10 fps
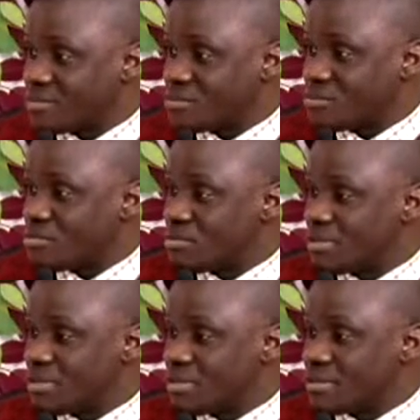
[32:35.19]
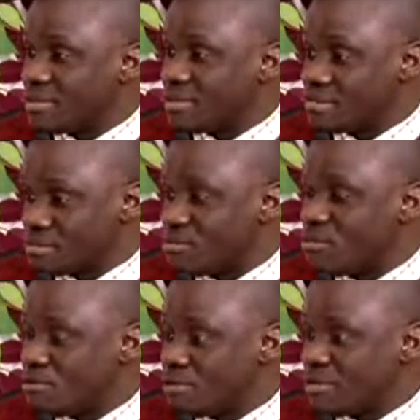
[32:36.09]
took
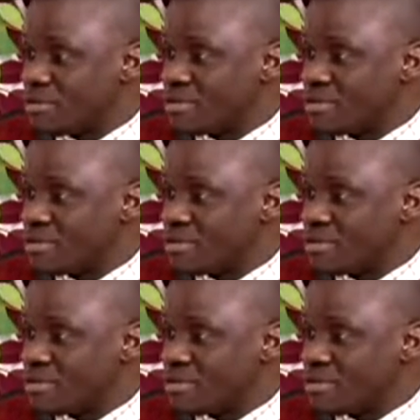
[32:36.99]
over.